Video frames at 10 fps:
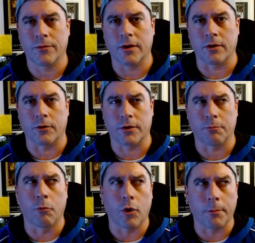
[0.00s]
Although it's
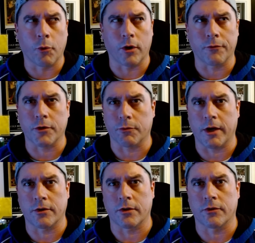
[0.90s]
more important for the
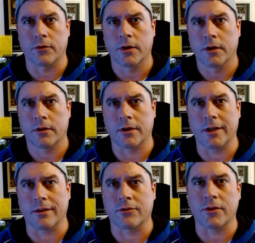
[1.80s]
Rangers to get
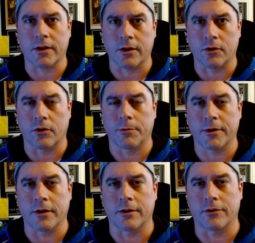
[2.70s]
the second goal
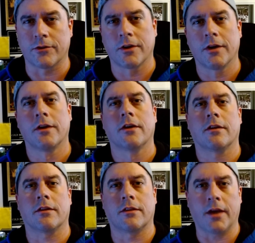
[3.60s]
because
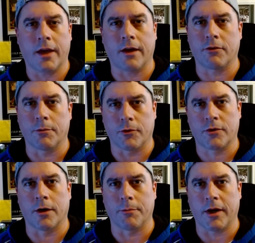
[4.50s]
they have the most
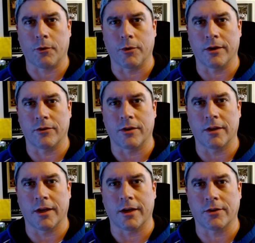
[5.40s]
comeback wins in the
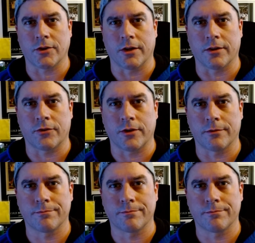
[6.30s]
NHL this year.